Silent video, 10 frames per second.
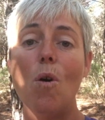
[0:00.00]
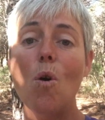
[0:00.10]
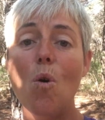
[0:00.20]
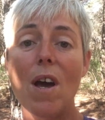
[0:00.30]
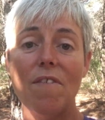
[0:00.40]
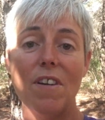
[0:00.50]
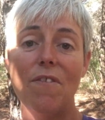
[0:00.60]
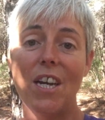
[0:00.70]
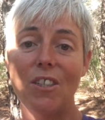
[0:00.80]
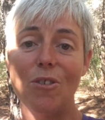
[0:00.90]
all have an
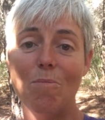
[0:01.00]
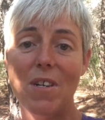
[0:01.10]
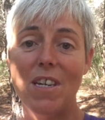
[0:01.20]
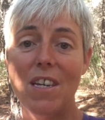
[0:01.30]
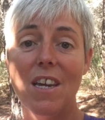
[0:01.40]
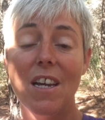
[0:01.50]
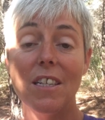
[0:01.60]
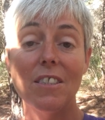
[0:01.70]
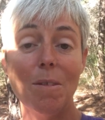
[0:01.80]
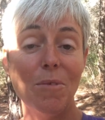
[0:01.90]
effect on me,
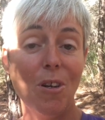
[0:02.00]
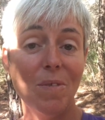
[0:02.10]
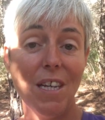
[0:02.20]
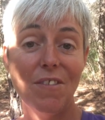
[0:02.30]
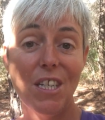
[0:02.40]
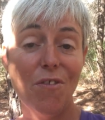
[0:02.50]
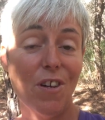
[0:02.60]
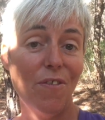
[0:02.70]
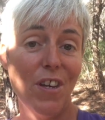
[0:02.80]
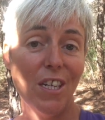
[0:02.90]
and sometimes they have
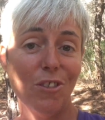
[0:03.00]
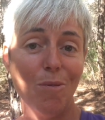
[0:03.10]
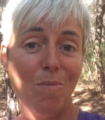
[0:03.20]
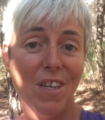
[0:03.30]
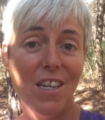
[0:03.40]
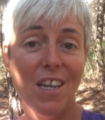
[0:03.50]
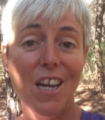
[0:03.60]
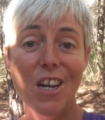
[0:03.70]
different effects on me.